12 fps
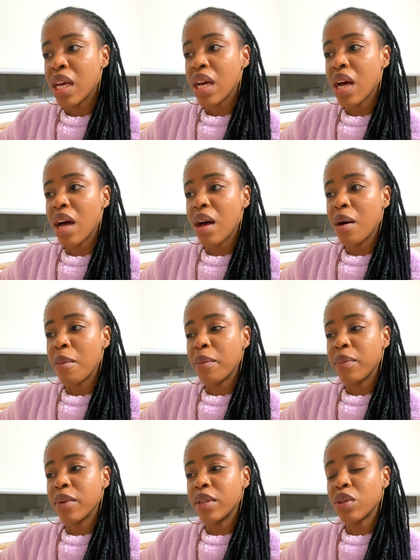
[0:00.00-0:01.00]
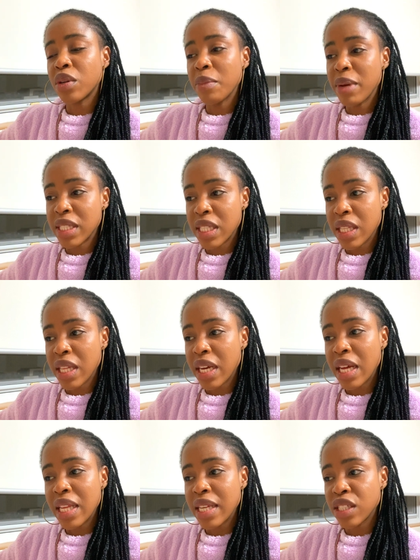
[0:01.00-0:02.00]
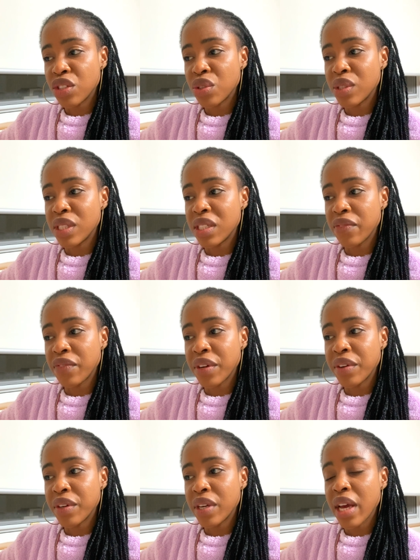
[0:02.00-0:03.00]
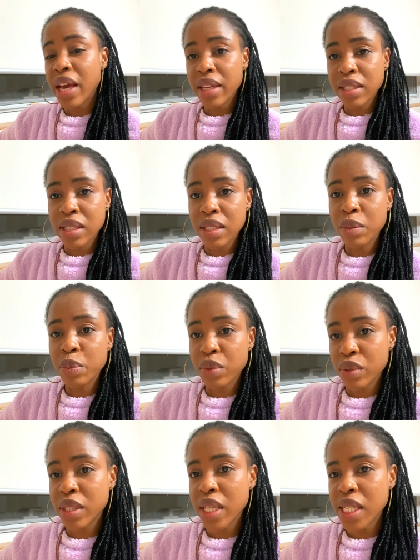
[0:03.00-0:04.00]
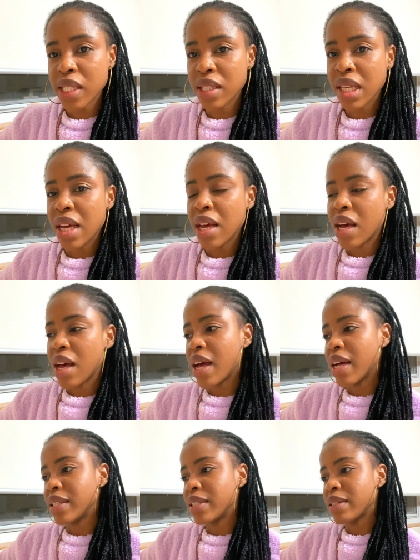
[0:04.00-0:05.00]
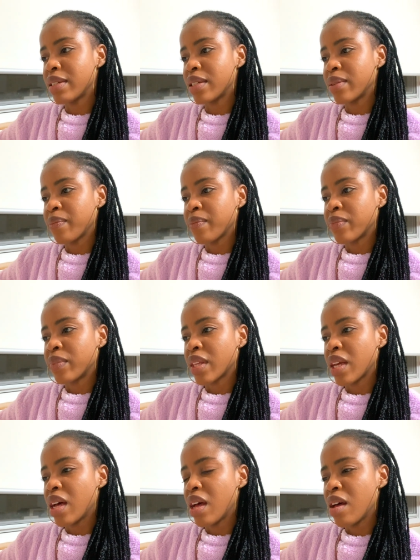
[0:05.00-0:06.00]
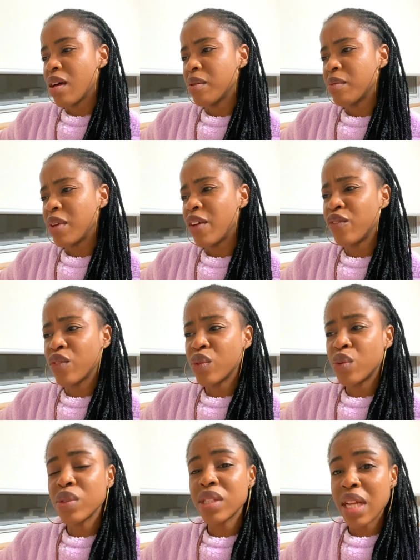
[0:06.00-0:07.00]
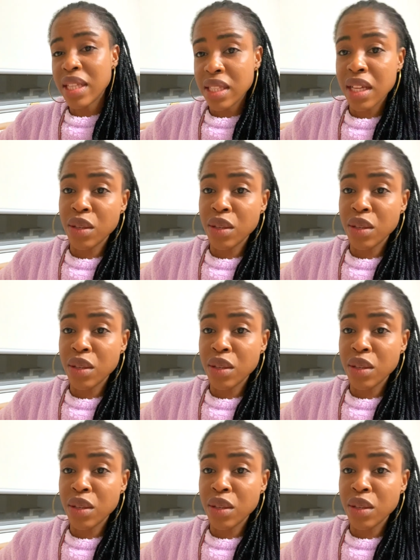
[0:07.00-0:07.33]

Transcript: document legalization is a very hectic process. And if you do start now,